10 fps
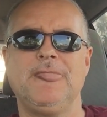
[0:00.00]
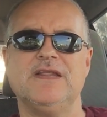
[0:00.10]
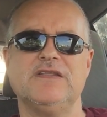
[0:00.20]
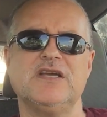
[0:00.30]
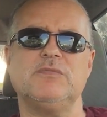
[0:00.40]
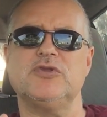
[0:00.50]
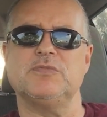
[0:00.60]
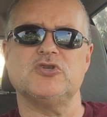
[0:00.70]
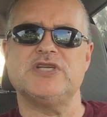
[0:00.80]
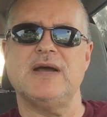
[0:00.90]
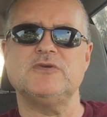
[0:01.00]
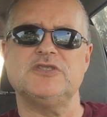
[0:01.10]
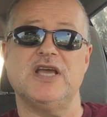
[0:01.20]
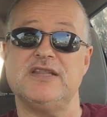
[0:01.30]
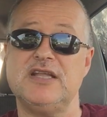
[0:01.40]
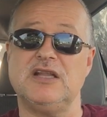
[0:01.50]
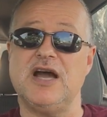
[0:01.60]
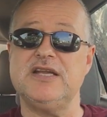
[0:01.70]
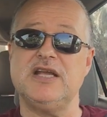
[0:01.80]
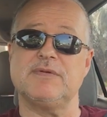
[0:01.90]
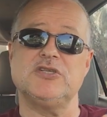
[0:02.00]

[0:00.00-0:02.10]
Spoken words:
and then think about the perceptions, and then line it up.